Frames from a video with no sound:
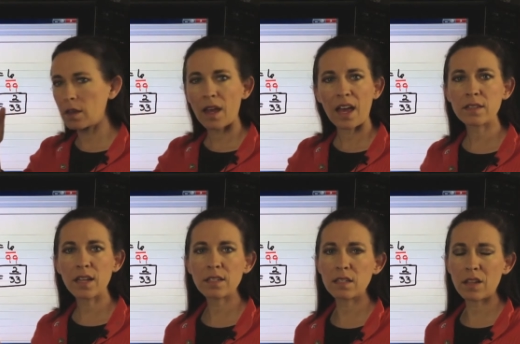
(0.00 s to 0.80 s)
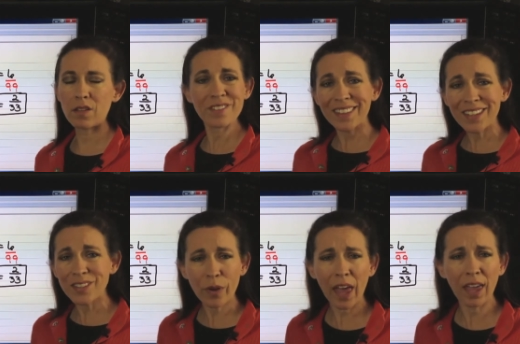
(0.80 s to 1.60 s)
as nice as others. That's
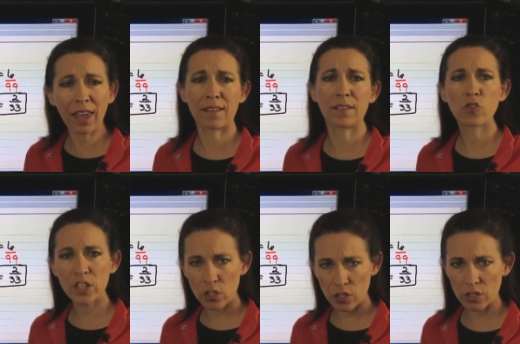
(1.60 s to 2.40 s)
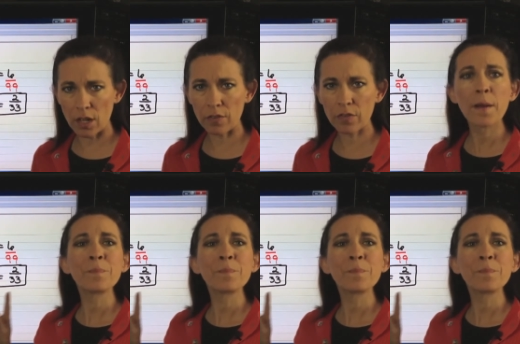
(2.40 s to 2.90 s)
okay. Trust yourself.